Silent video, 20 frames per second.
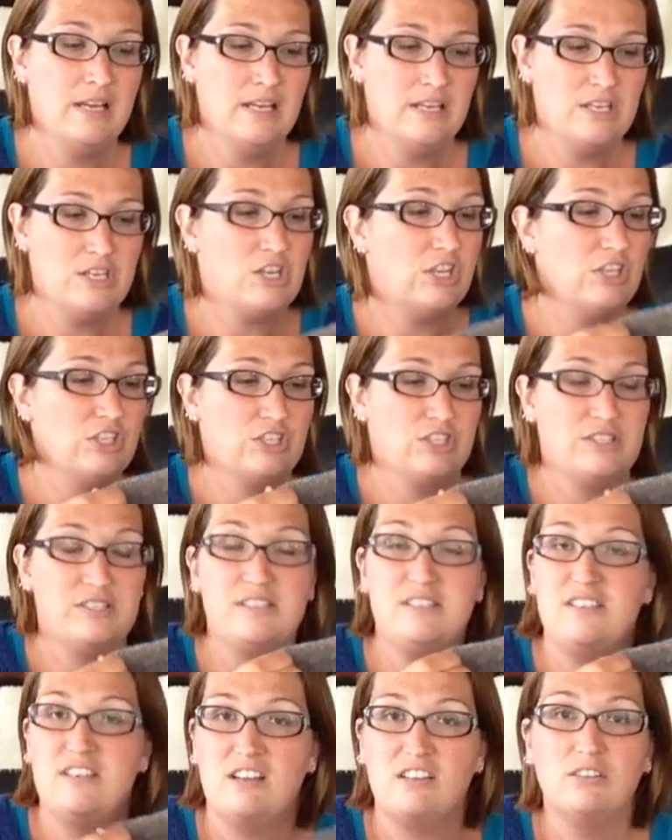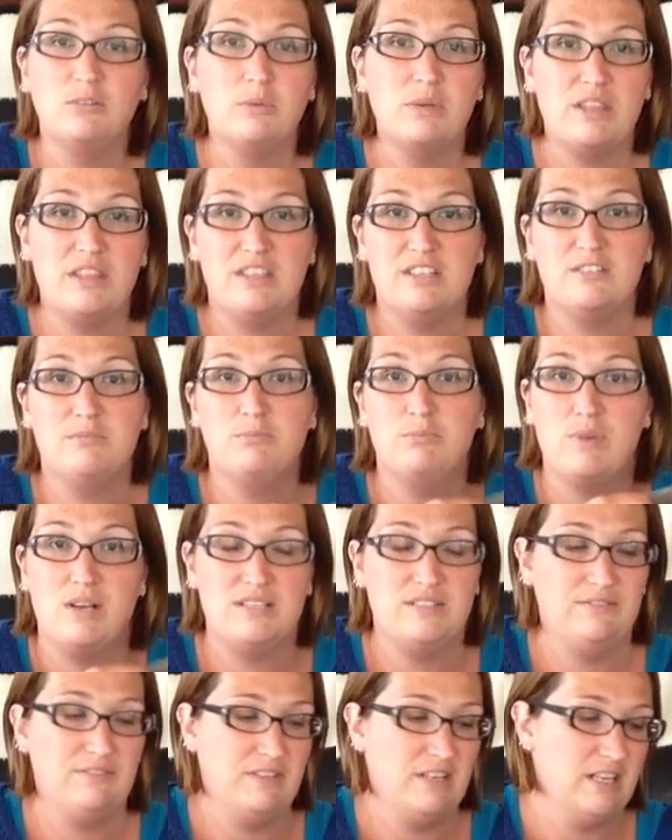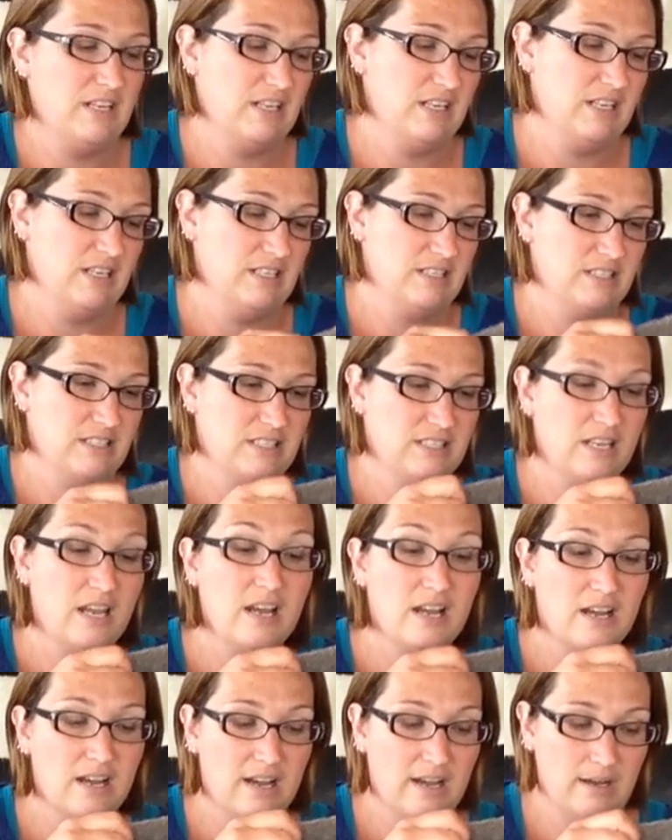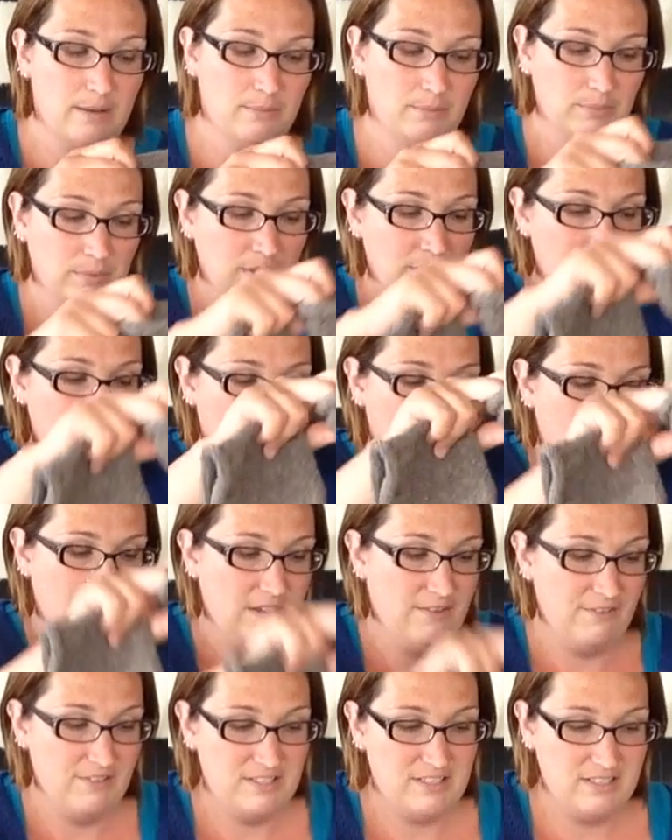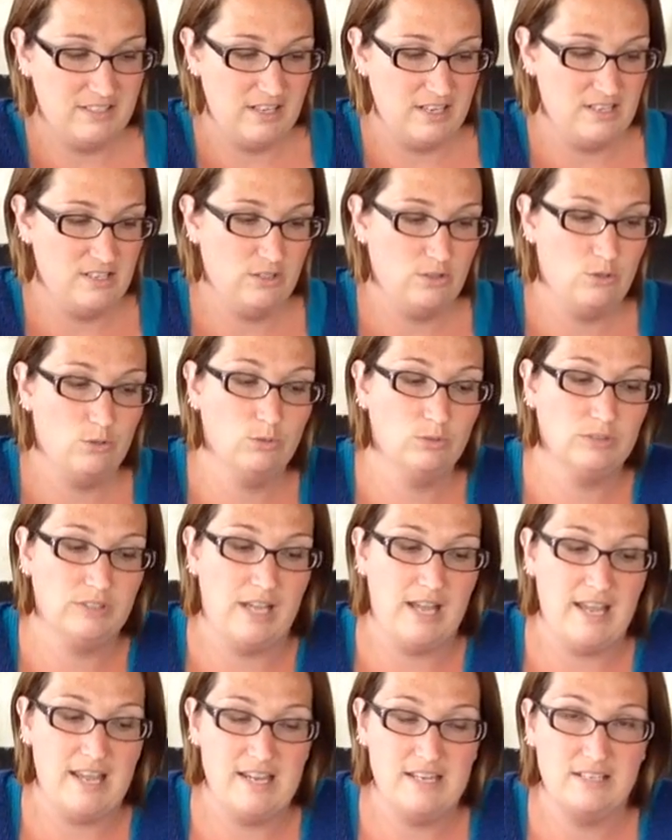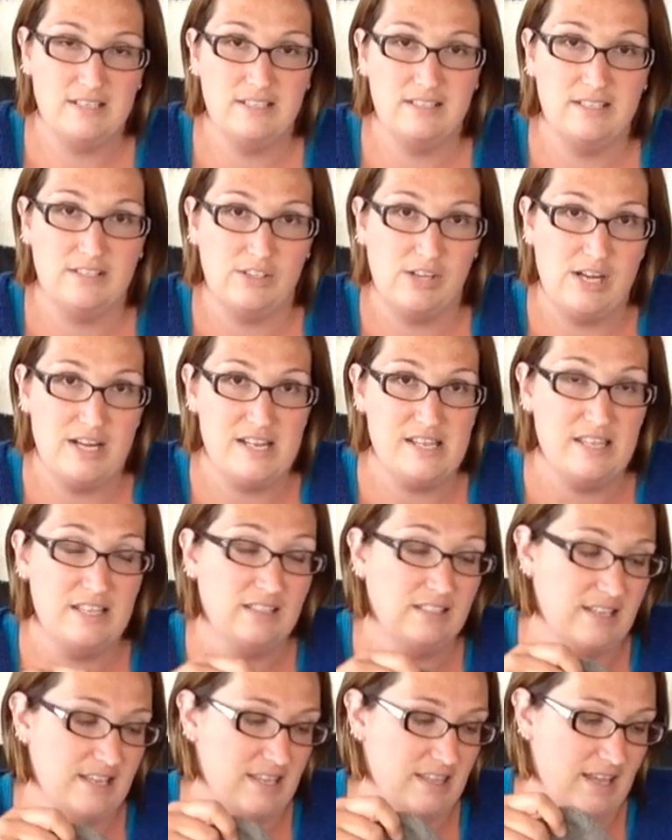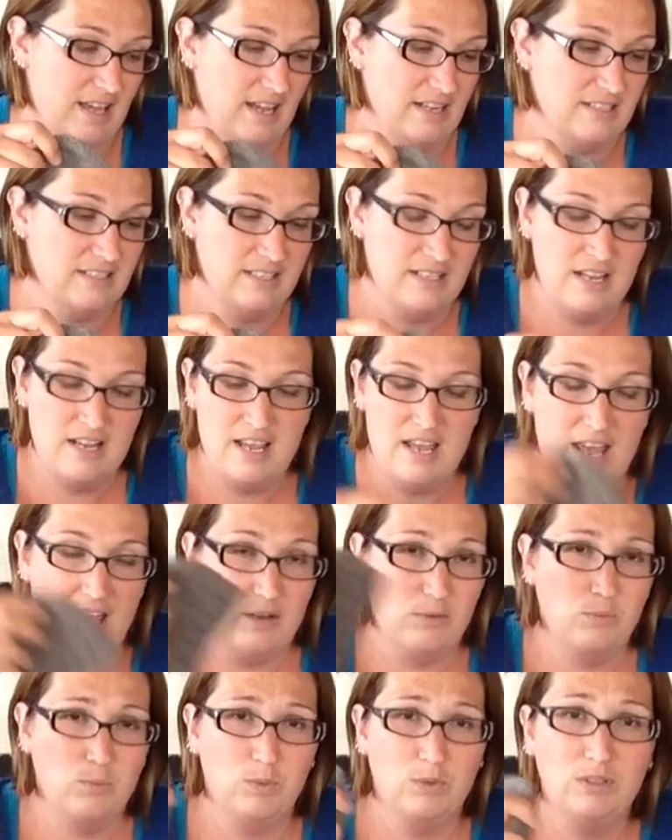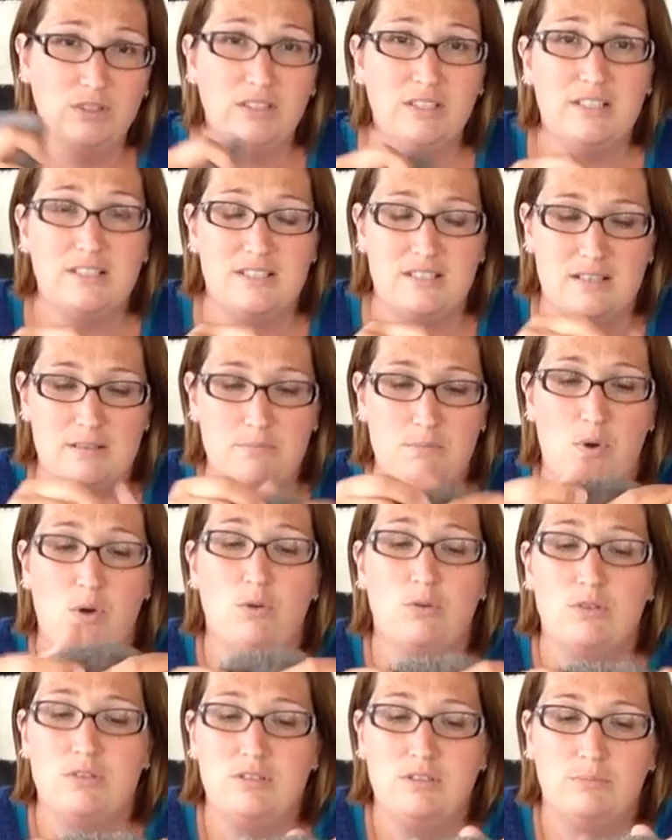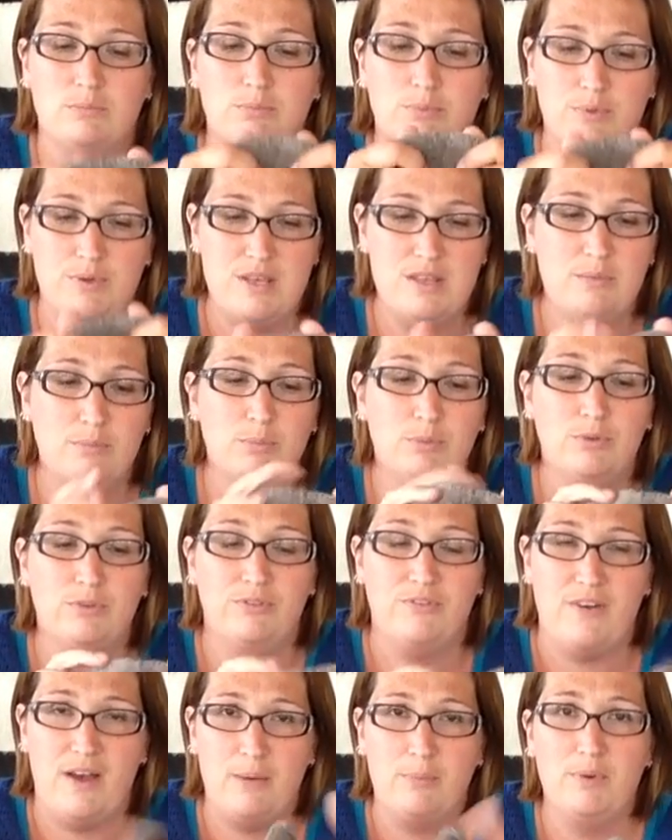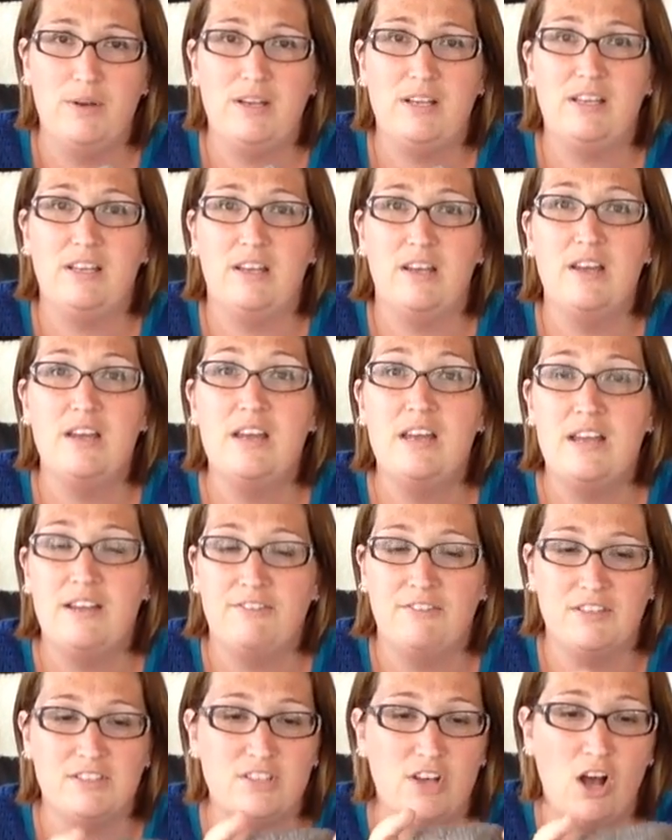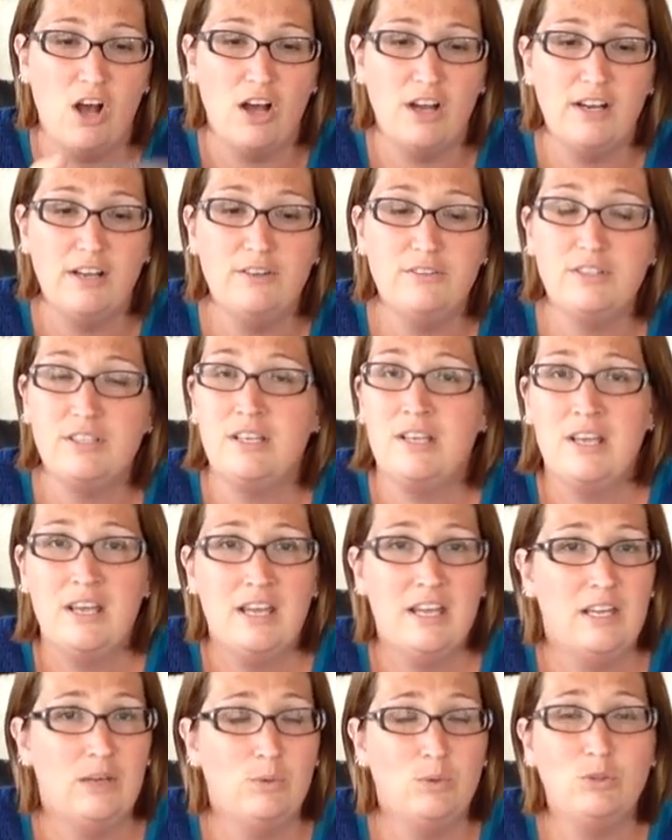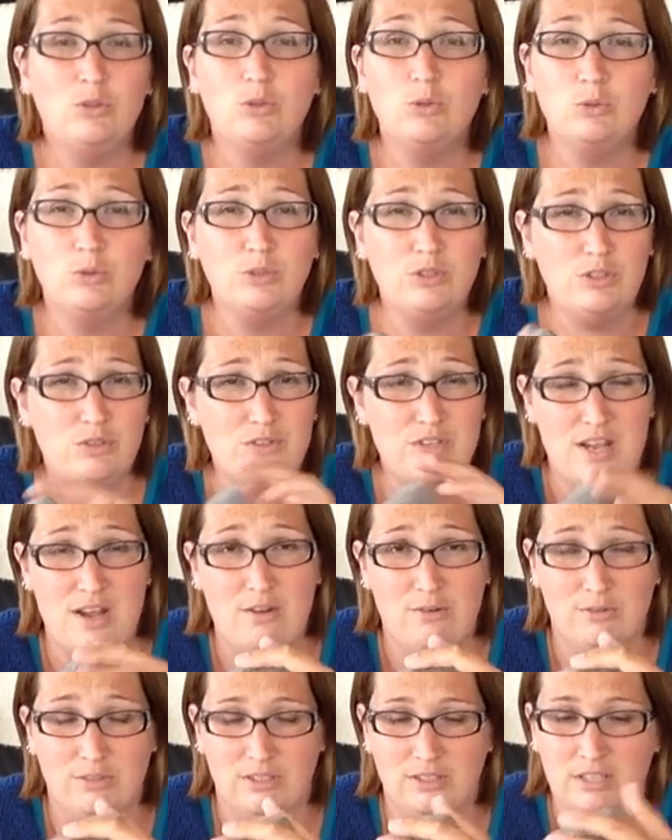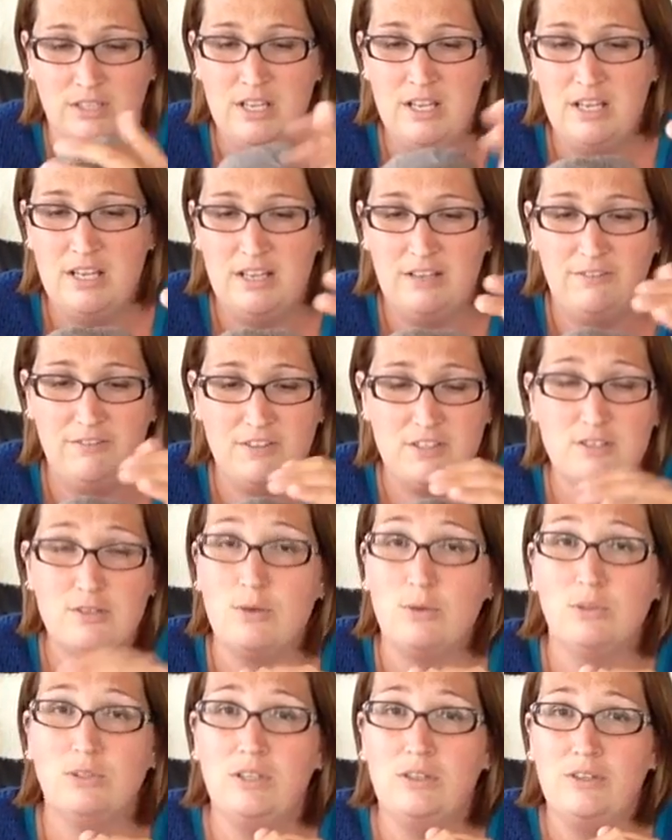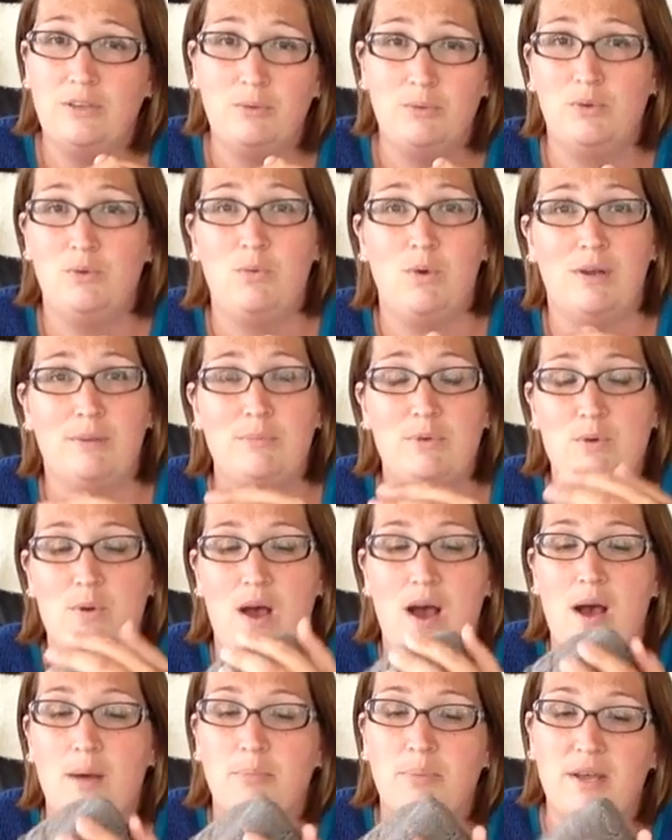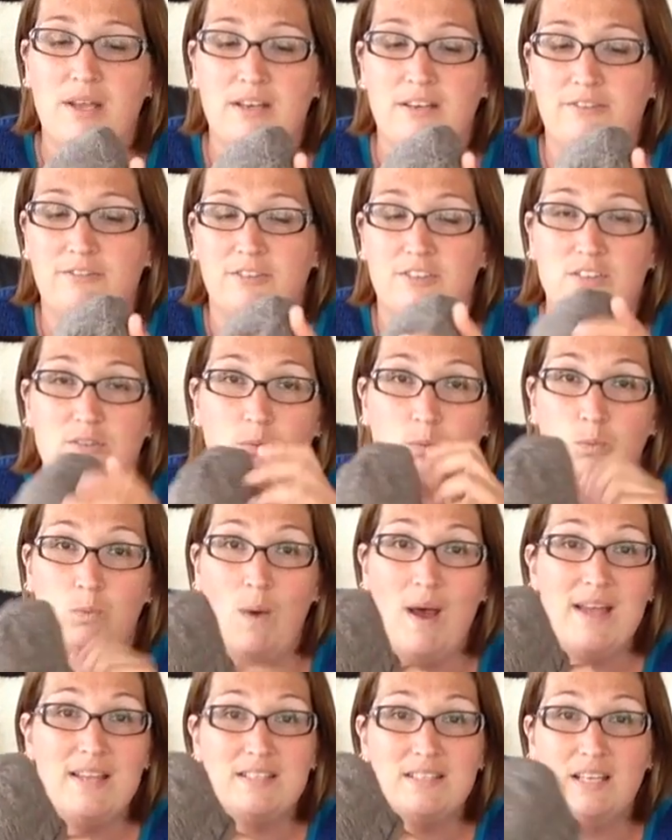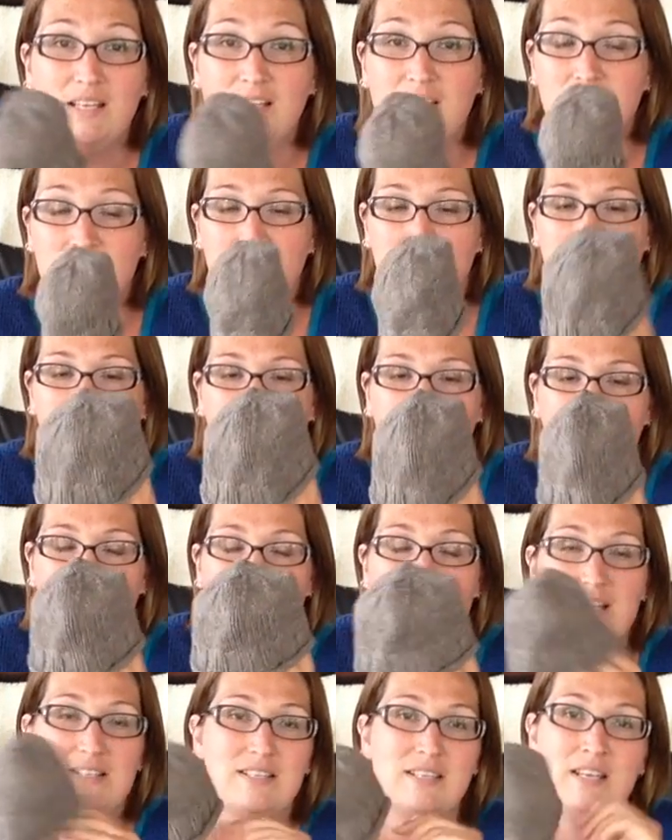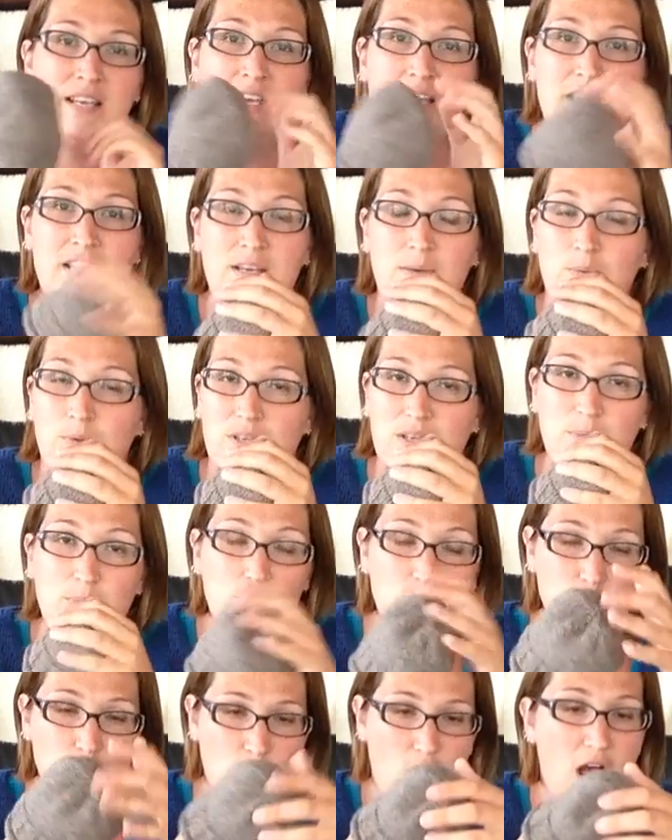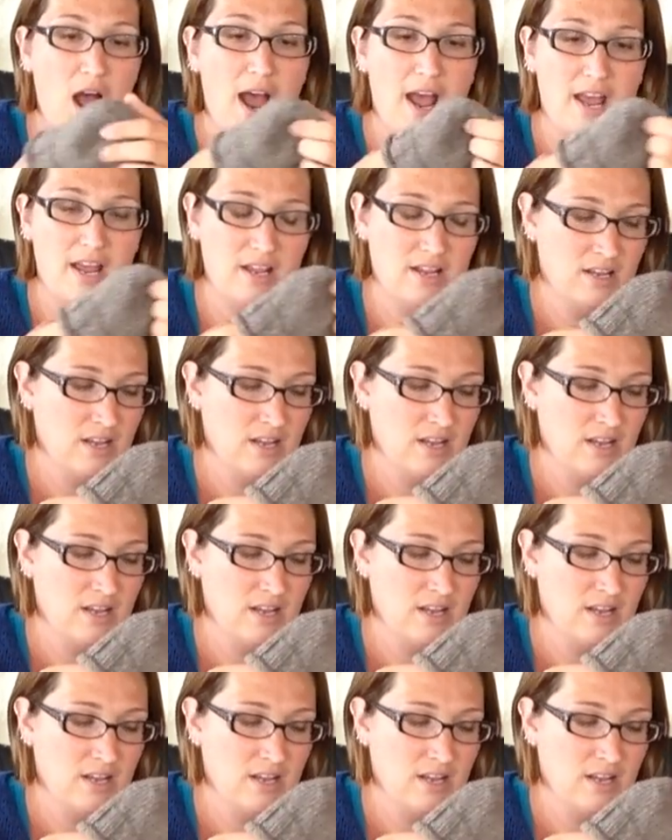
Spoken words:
You can just snuggle with them, breastfeed in it, if it's a nice cool night or anything like that. And wool is the most breathable fabric. If it's hot out, it will cool you down. If it's cold out, it will warm you up. And if it's wet, if you're wet, it will keep you dry.